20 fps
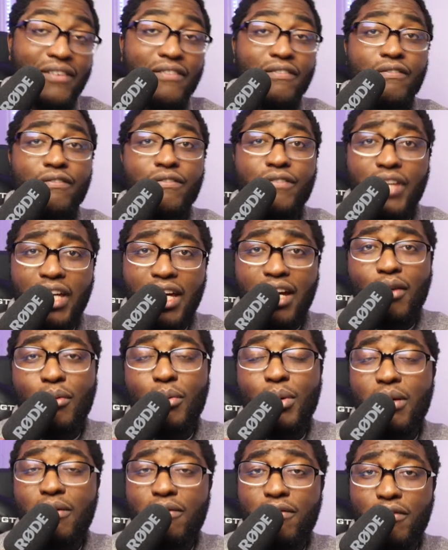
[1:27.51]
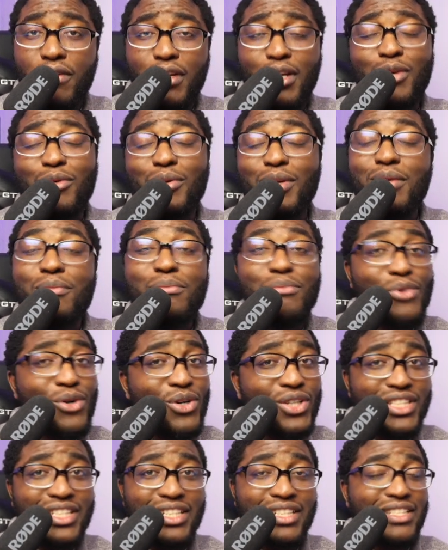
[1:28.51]
Very, very
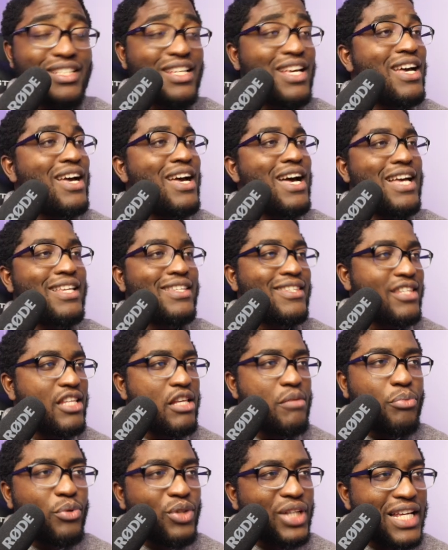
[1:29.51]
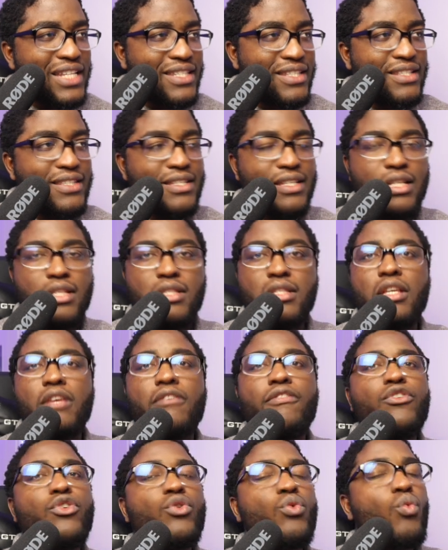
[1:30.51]
important. As simple as it is,
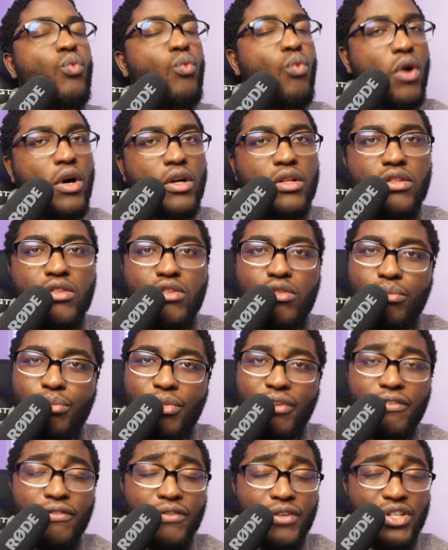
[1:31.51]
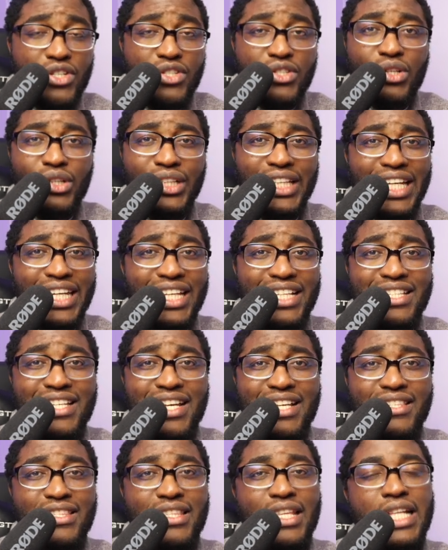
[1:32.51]
if you want to be first on any
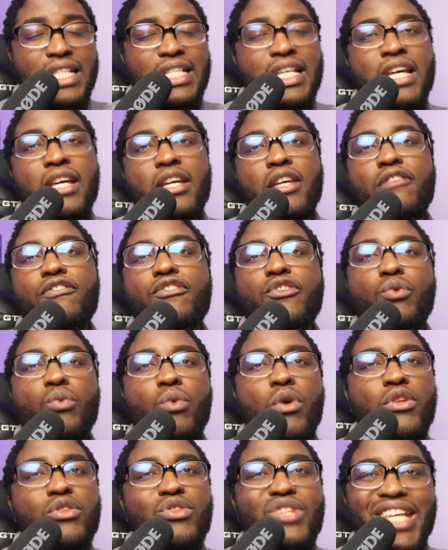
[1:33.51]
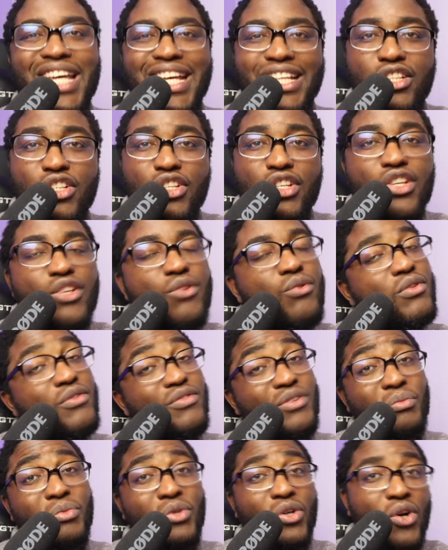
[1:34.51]
testnet, if you want to get the news
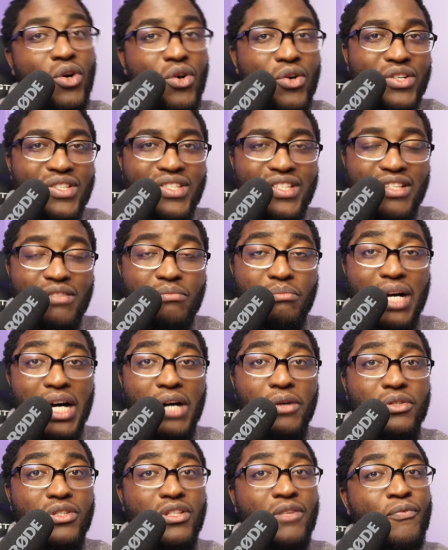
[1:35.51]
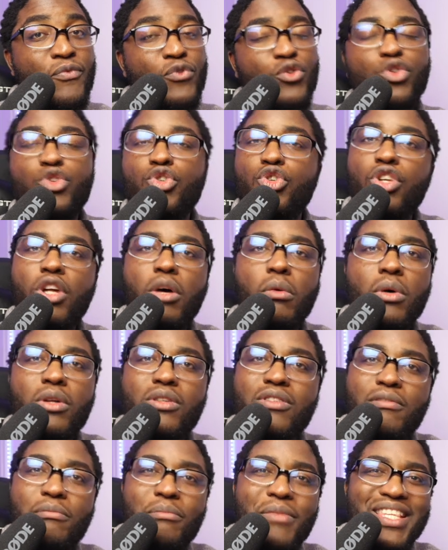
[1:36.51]
from the horse's mouth, you do not
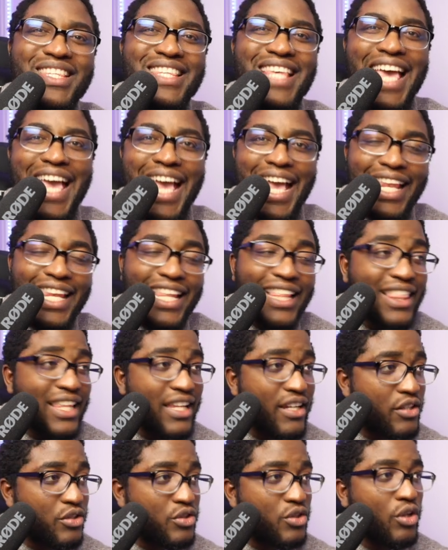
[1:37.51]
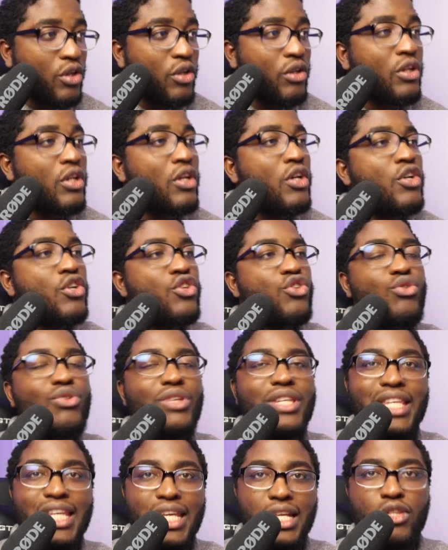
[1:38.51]
want to miss anything at all, you
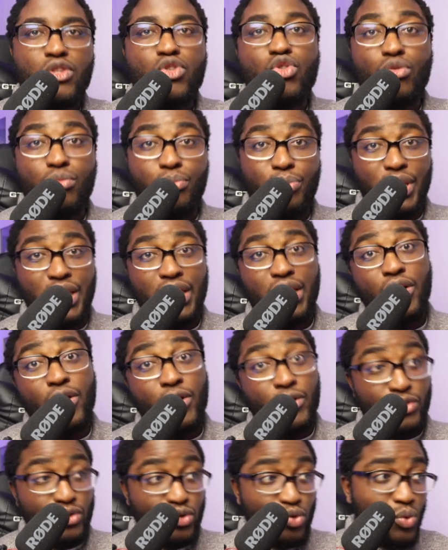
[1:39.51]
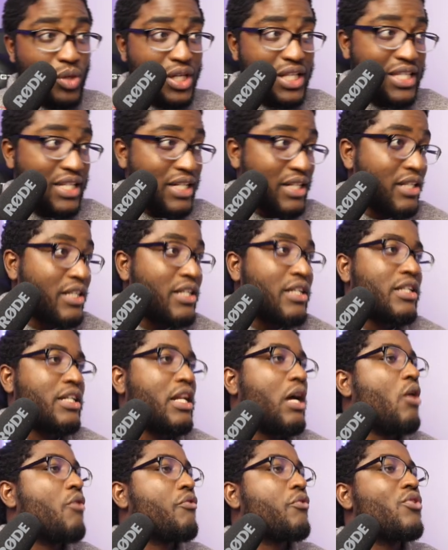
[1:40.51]
need to be on Twitter.
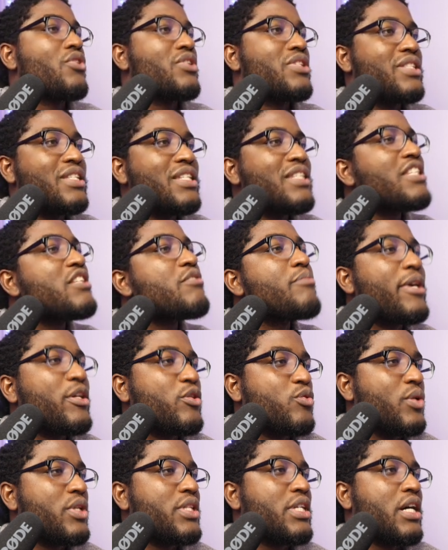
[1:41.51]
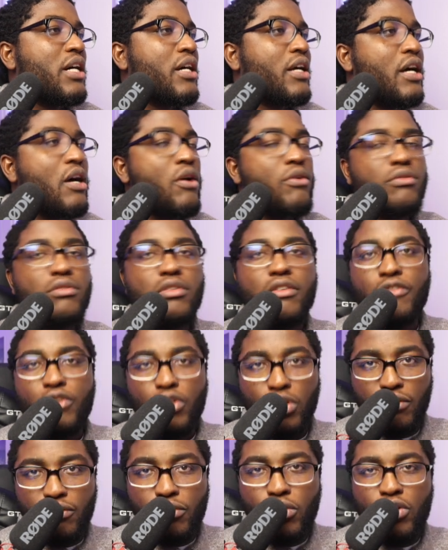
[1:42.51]
Now, of course, this is my Twitter account. If
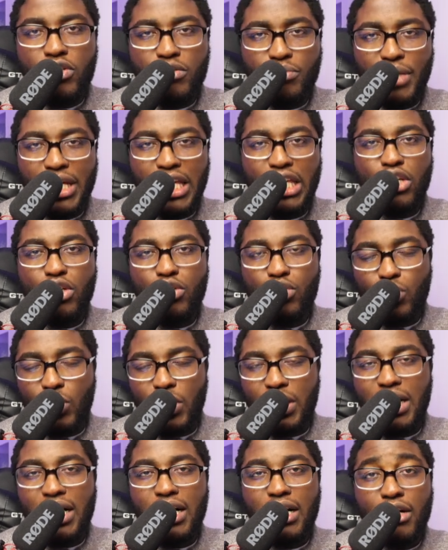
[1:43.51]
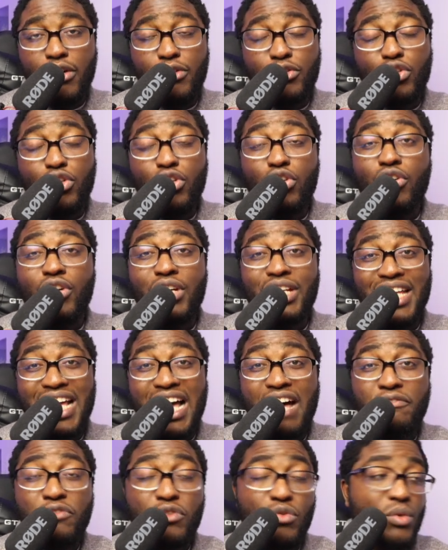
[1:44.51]
you're, of course, making a Twitter account or you already
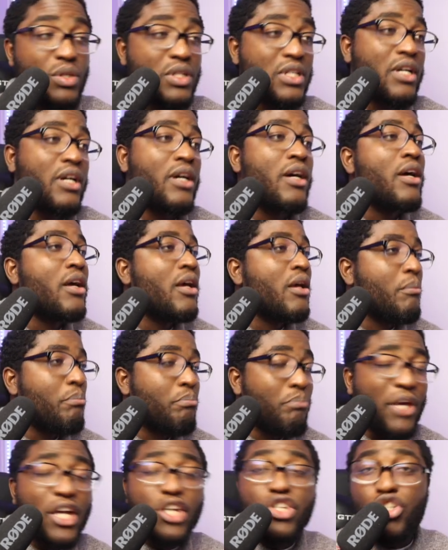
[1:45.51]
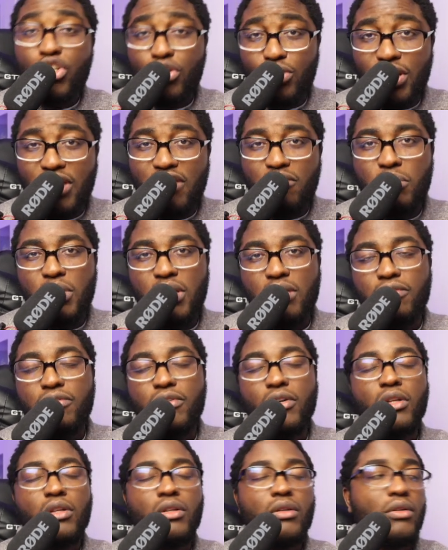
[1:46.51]
have Twitter, make sure you give me a
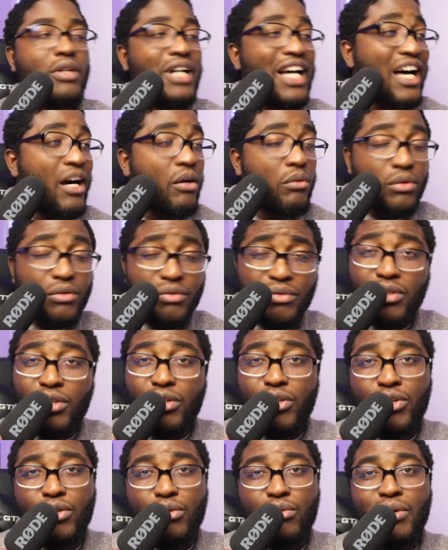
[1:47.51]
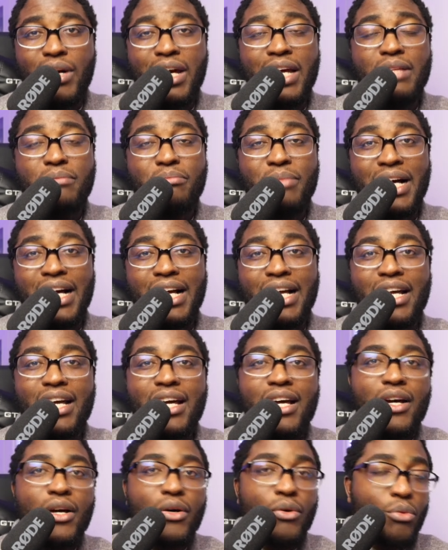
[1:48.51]
follow. I will follow you right back
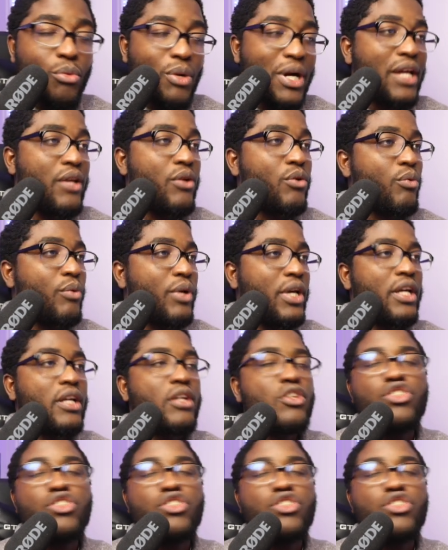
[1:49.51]
right away.